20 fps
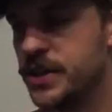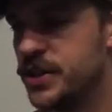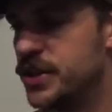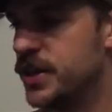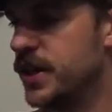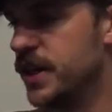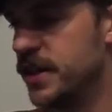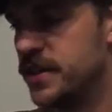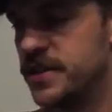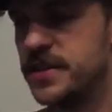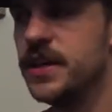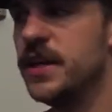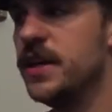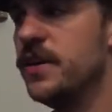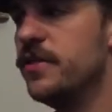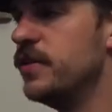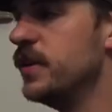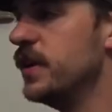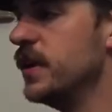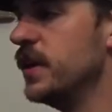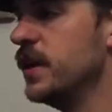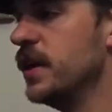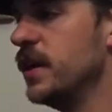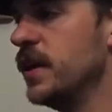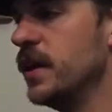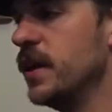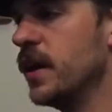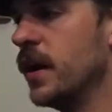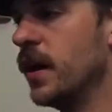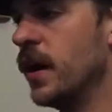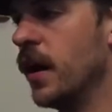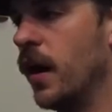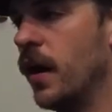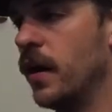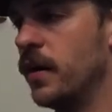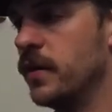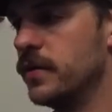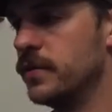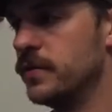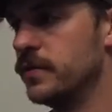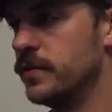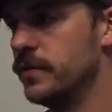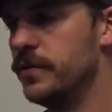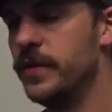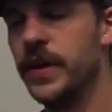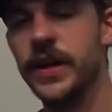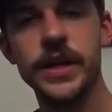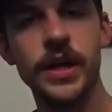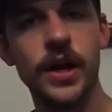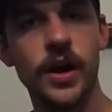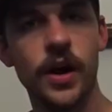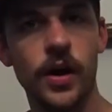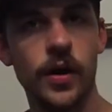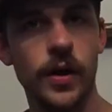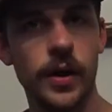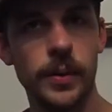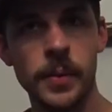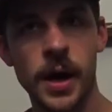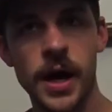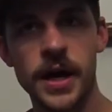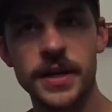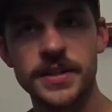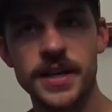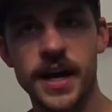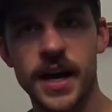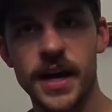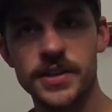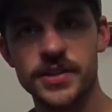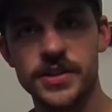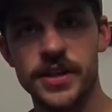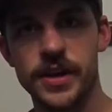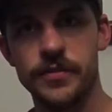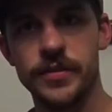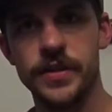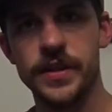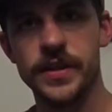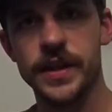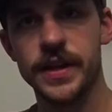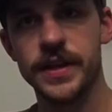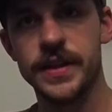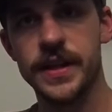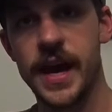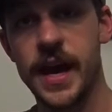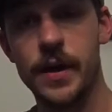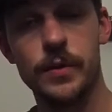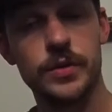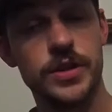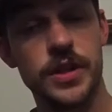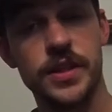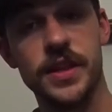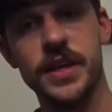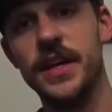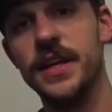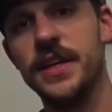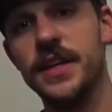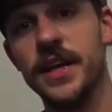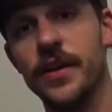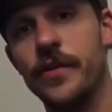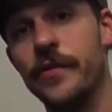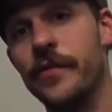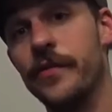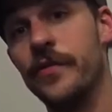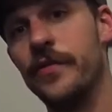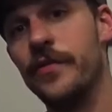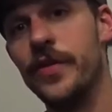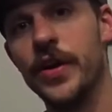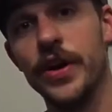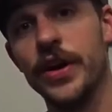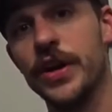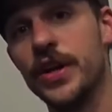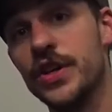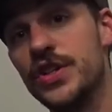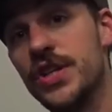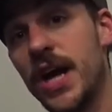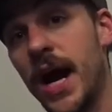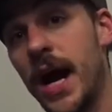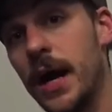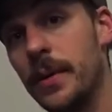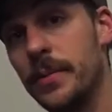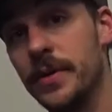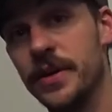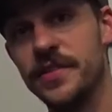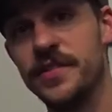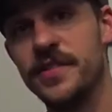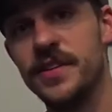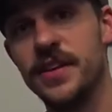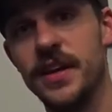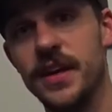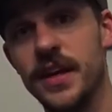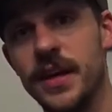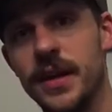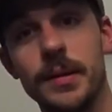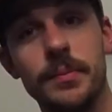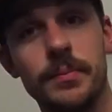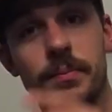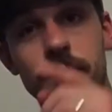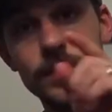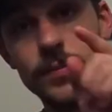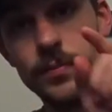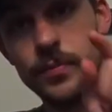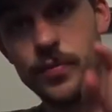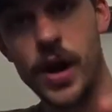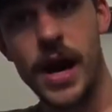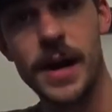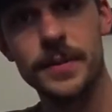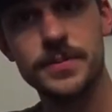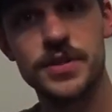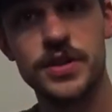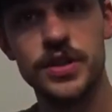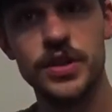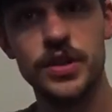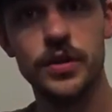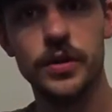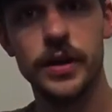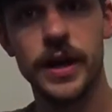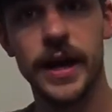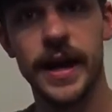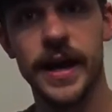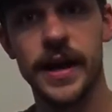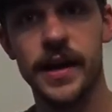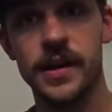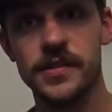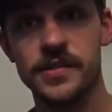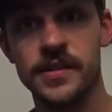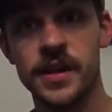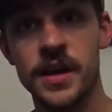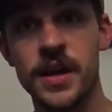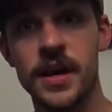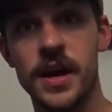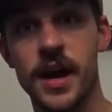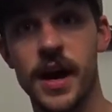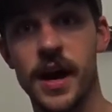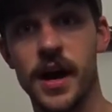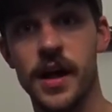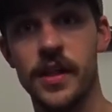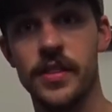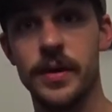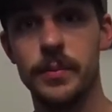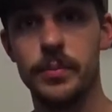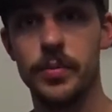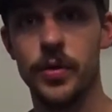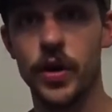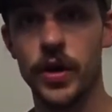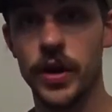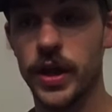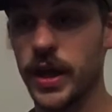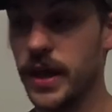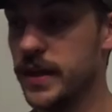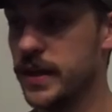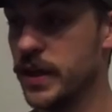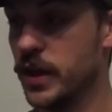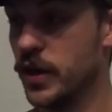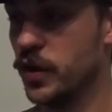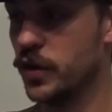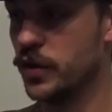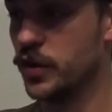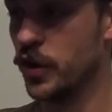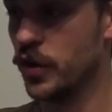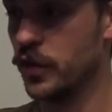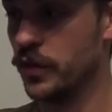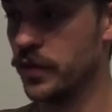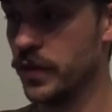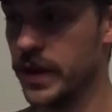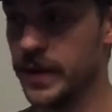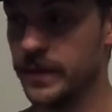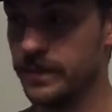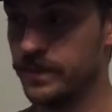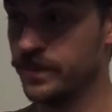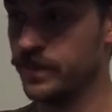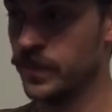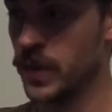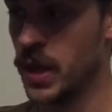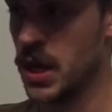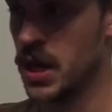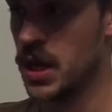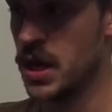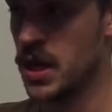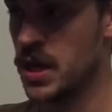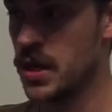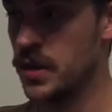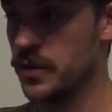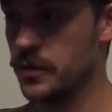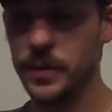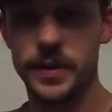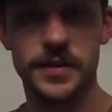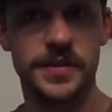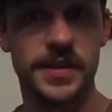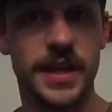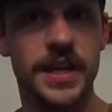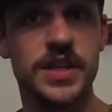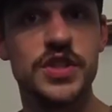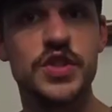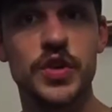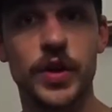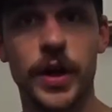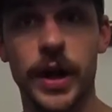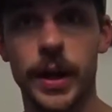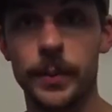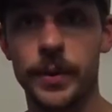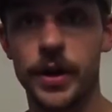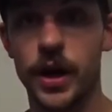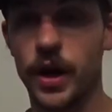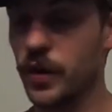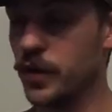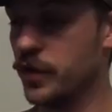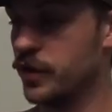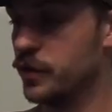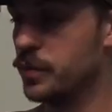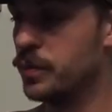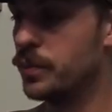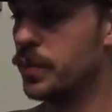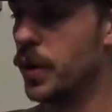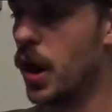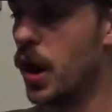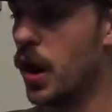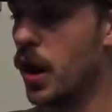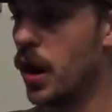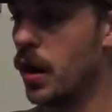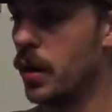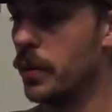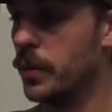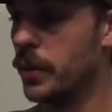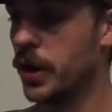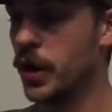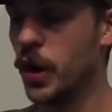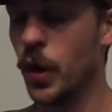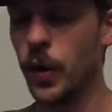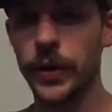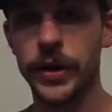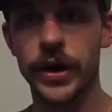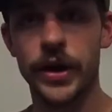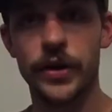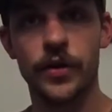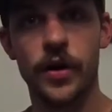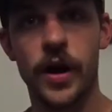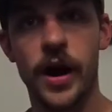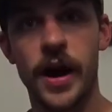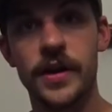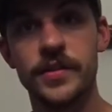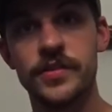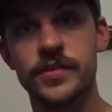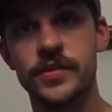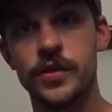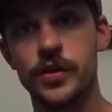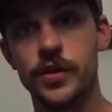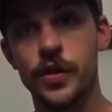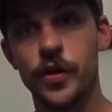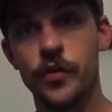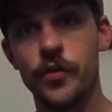G T V video and montage and everything like that, which I think he did a very good job, his team. Props to you guys. Uh, they put a little note of like, it's basically Instagram colors bar, but going across your